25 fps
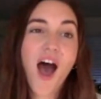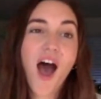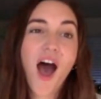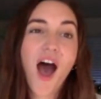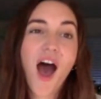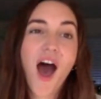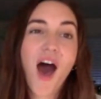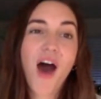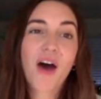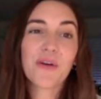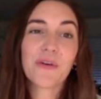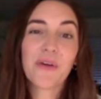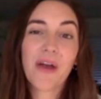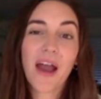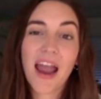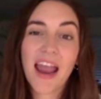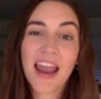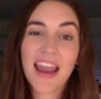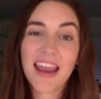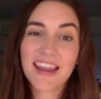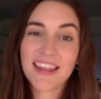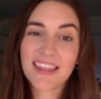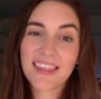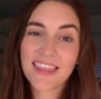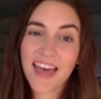All
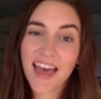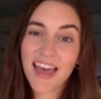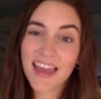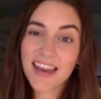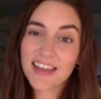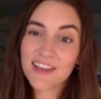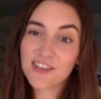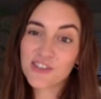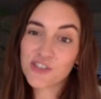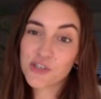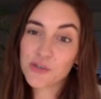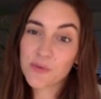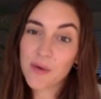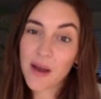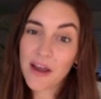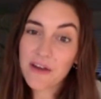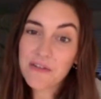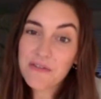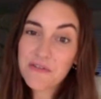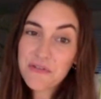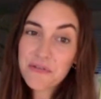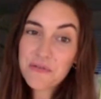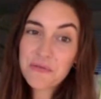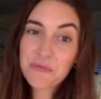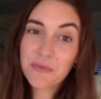right, that is your round
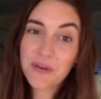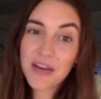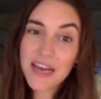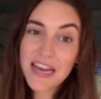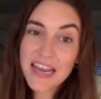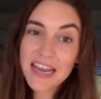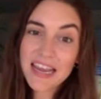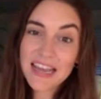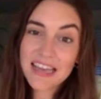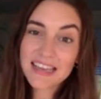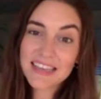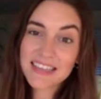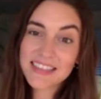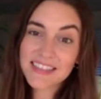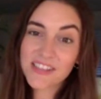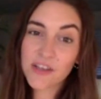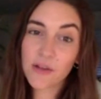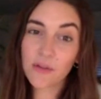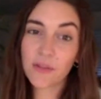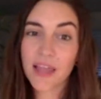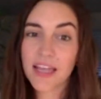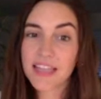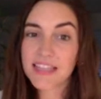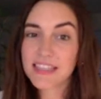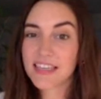3. So
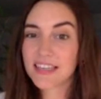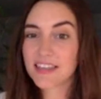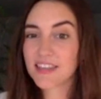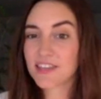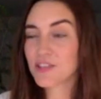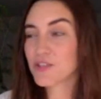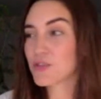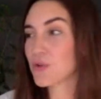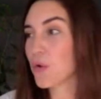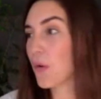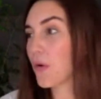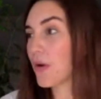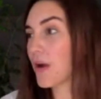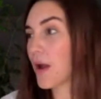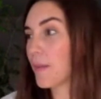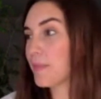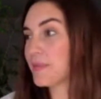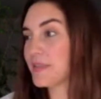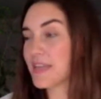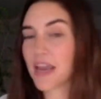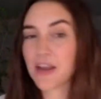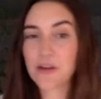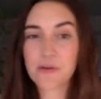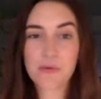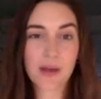let's get the score
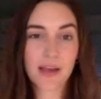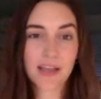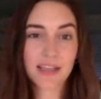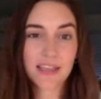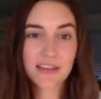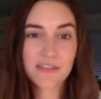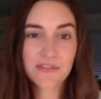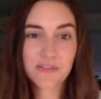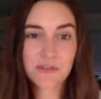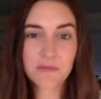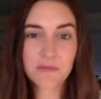update quickly from